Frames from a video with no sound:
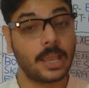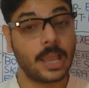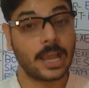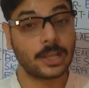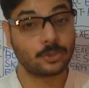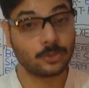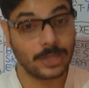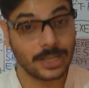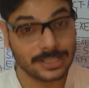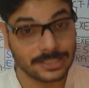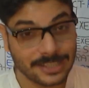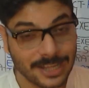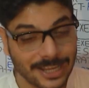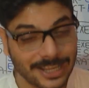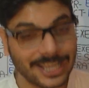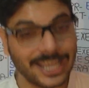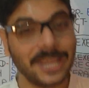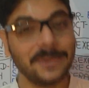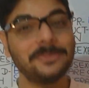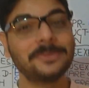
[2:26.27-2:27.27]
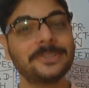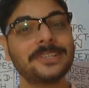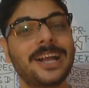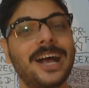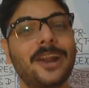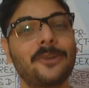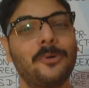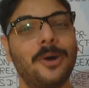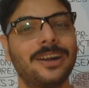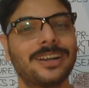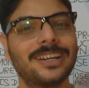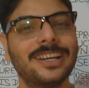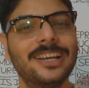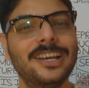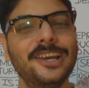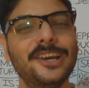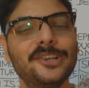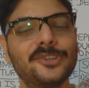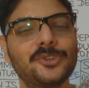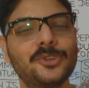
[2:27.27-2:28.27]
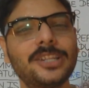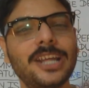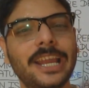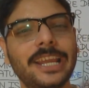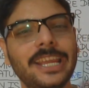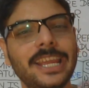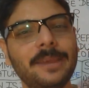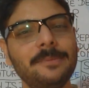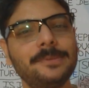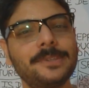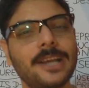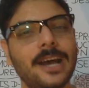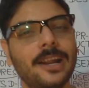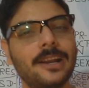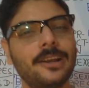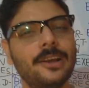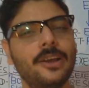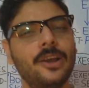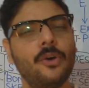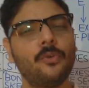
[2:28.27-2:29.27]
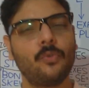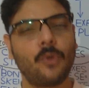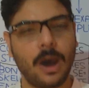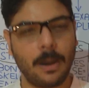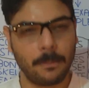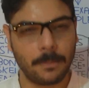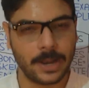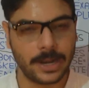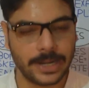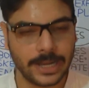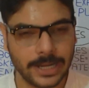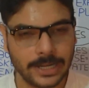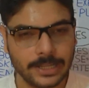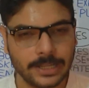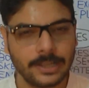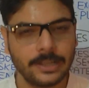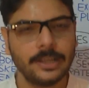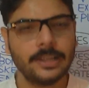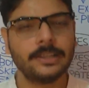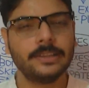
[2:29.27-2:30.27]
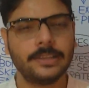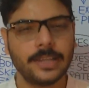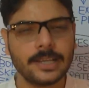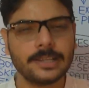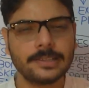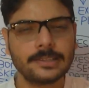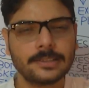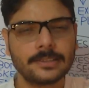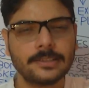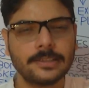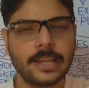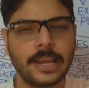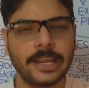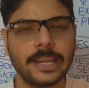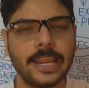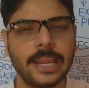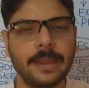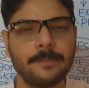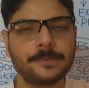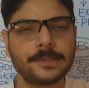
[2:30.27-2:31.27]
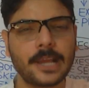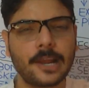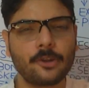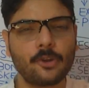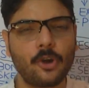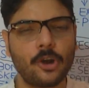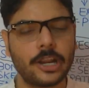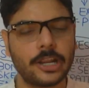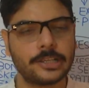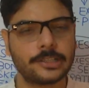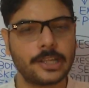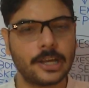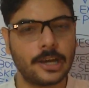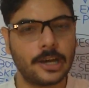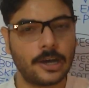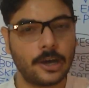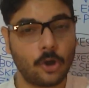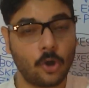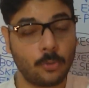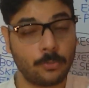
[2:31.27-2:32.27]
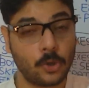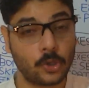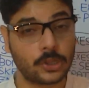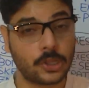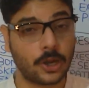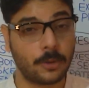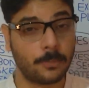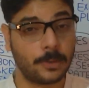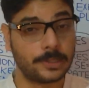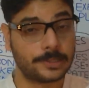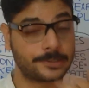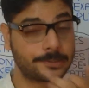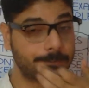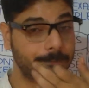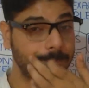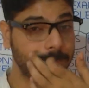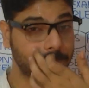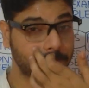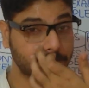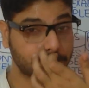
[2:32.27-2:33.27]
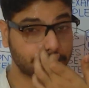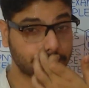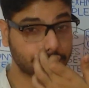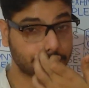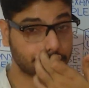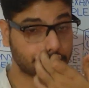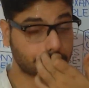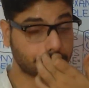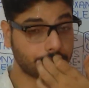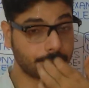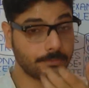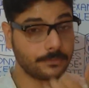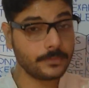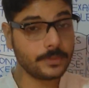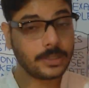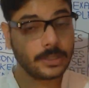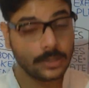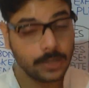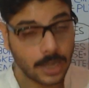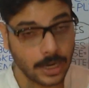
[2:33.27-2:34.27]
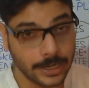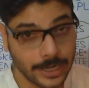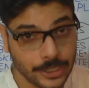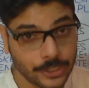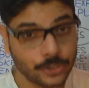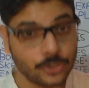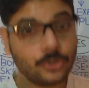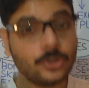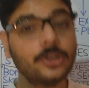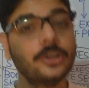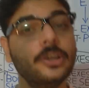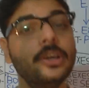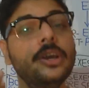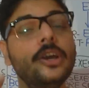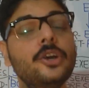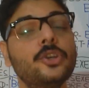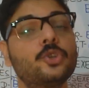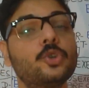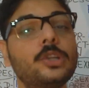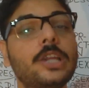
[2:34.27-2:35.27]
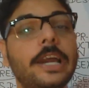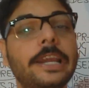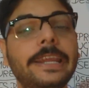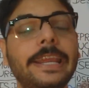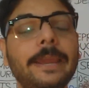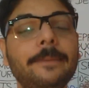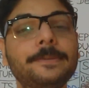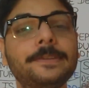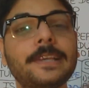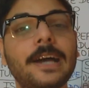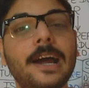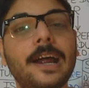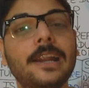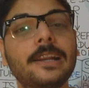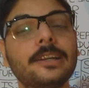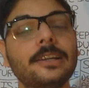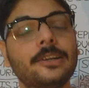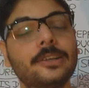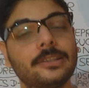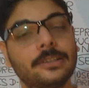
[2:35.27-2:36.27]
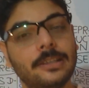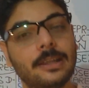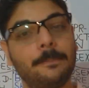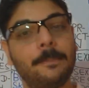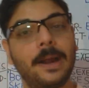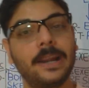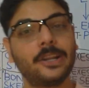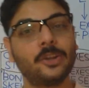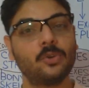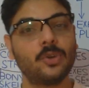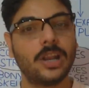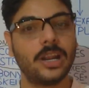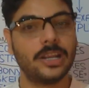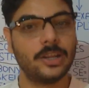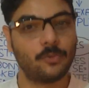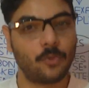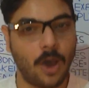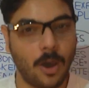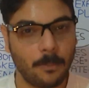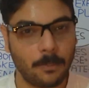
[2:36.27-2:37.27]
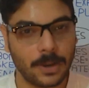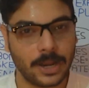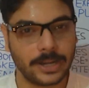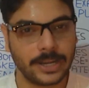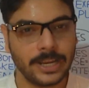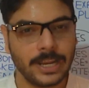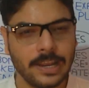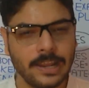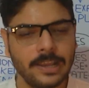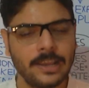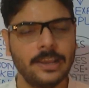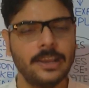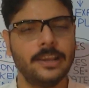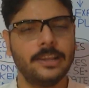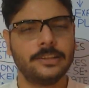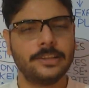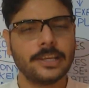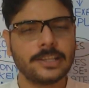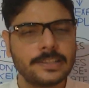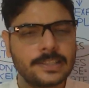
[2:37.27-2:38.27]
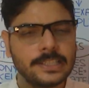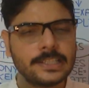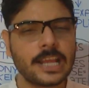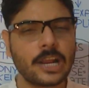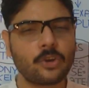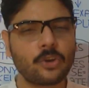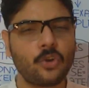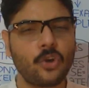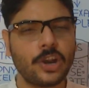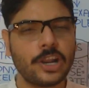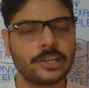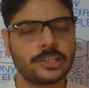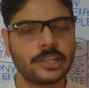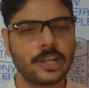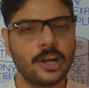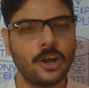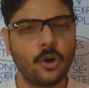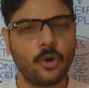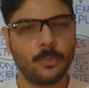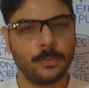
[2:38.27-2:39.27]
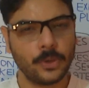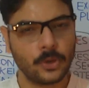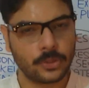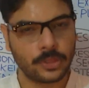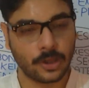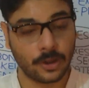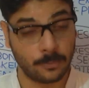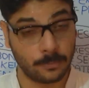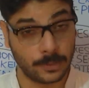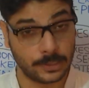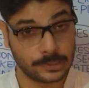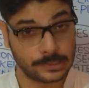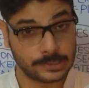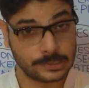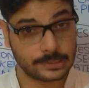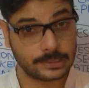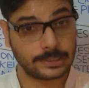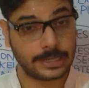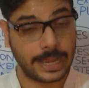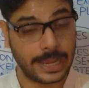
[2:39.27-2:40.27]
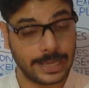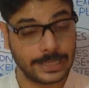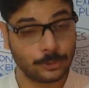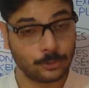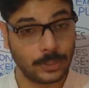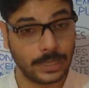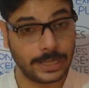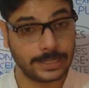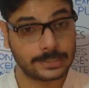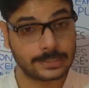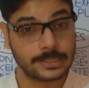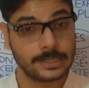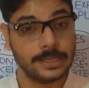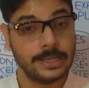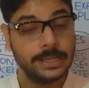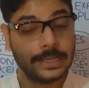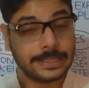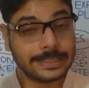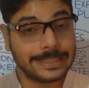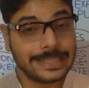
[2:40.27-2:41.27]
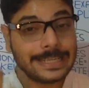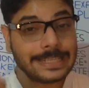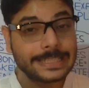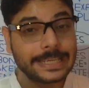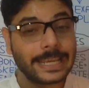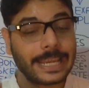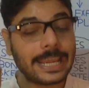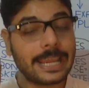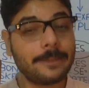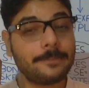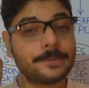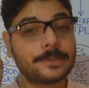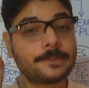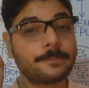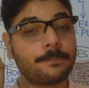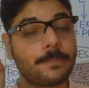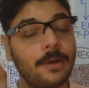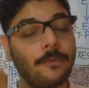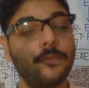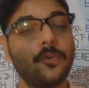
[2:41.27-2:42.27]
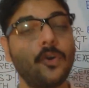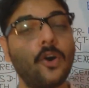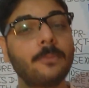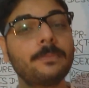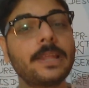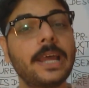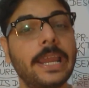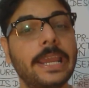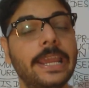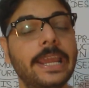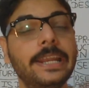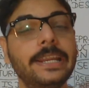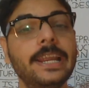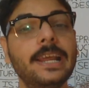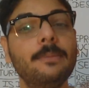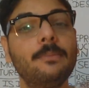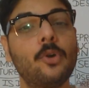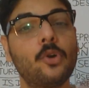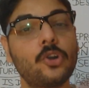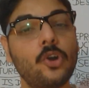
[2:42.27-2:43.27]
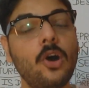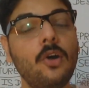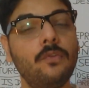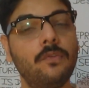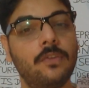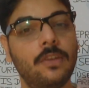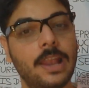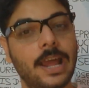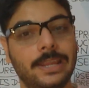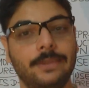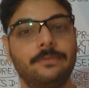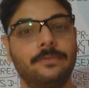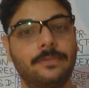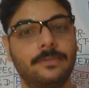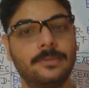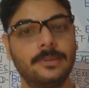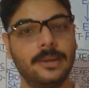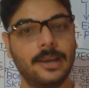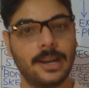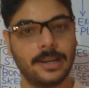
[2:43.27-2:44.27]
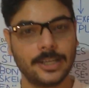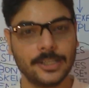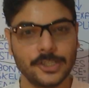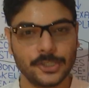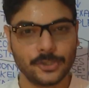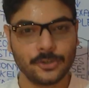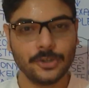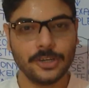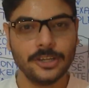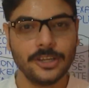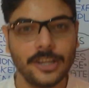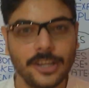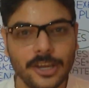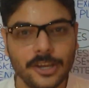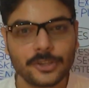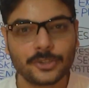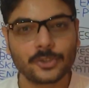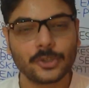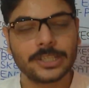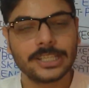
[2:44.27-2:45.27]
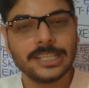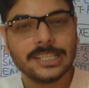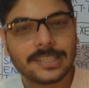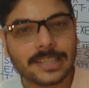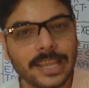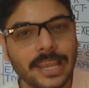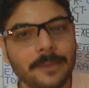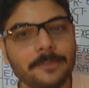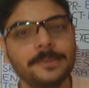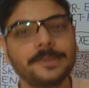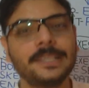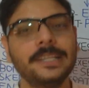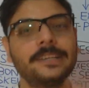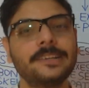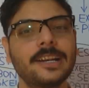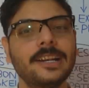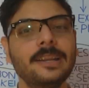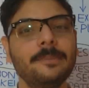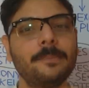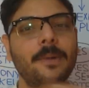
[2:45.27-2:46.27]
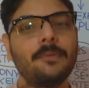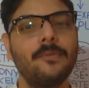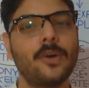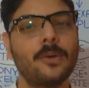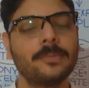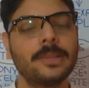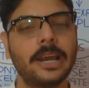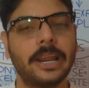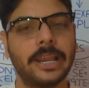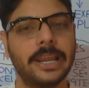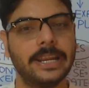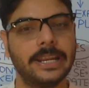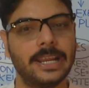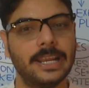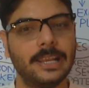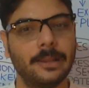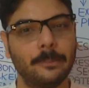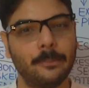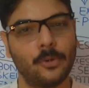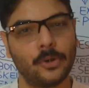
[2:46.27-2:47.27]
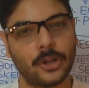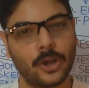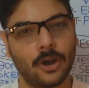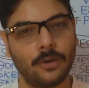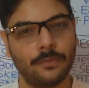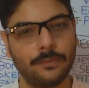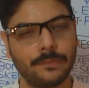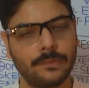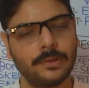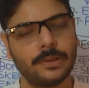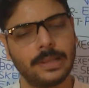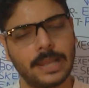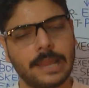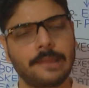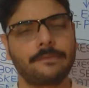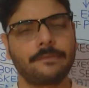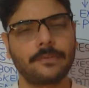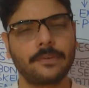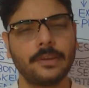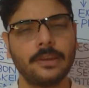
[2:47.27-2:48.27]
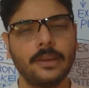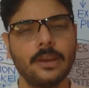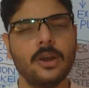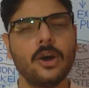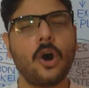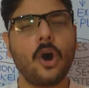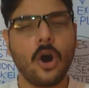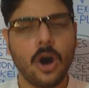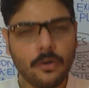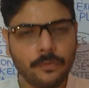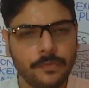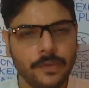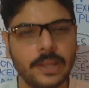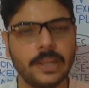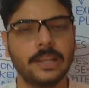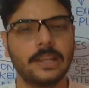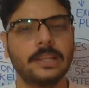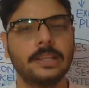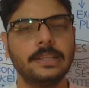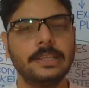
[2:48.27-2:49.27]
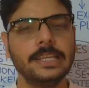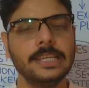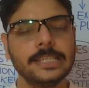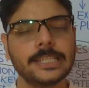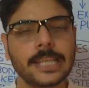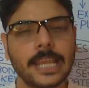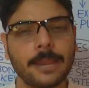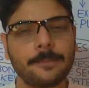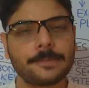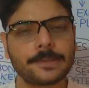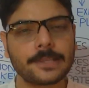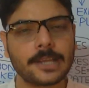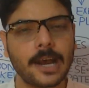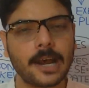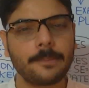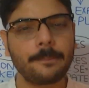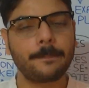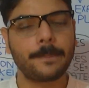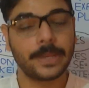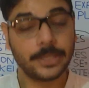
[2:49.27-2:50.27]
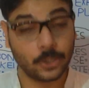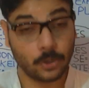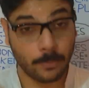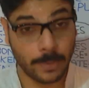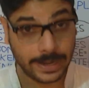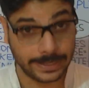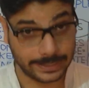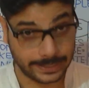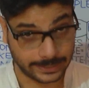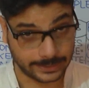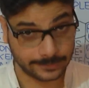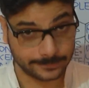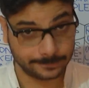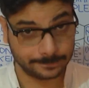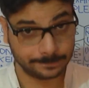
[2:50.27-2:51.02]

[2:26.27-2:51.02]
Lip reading: as well as the Aves are what? So the Aves are warm-blooded. Thus the Aves are called as the homeothermals. Understood? So the Aves are the particularly warm-blooded. Thus these are called as the homeothermals. As well as these Aves perform the aerial mode of life. Understood? So these Aves literally perform the aerial mode of life. Often these Aves are pneumatic.